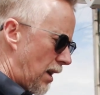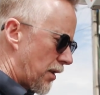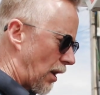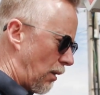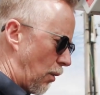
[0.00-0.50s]

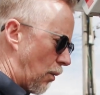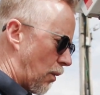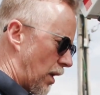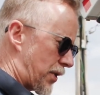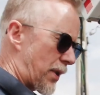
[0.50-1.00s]
So
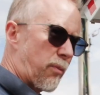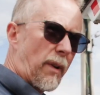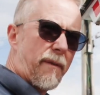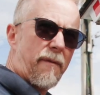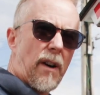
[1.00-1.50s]
once
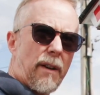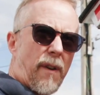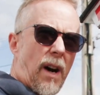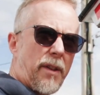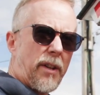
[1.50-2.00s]
we've
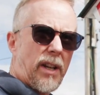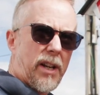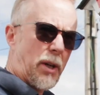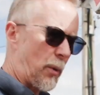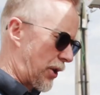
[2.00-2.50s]
verified that the
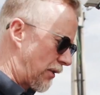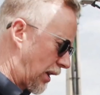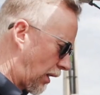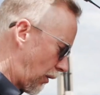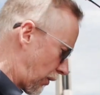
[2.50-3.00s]
extinguisher is
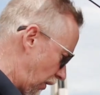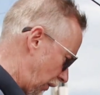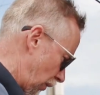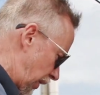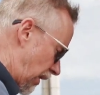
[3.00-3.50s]
in good
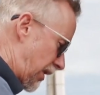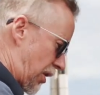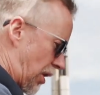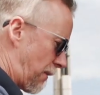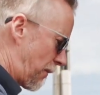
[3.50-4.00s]

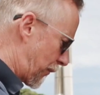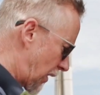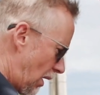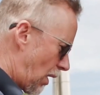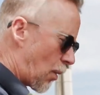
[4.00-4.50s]
condition,
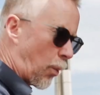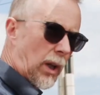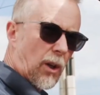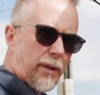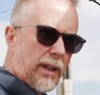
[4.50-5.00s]
we
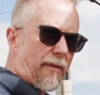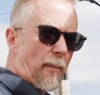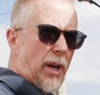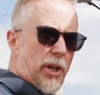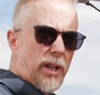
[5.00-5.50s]
log the
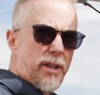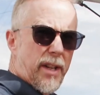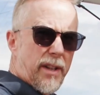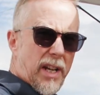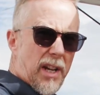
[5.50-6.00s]
information into
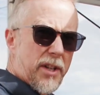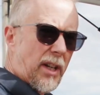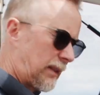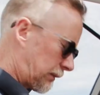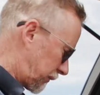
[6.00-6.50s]
the tester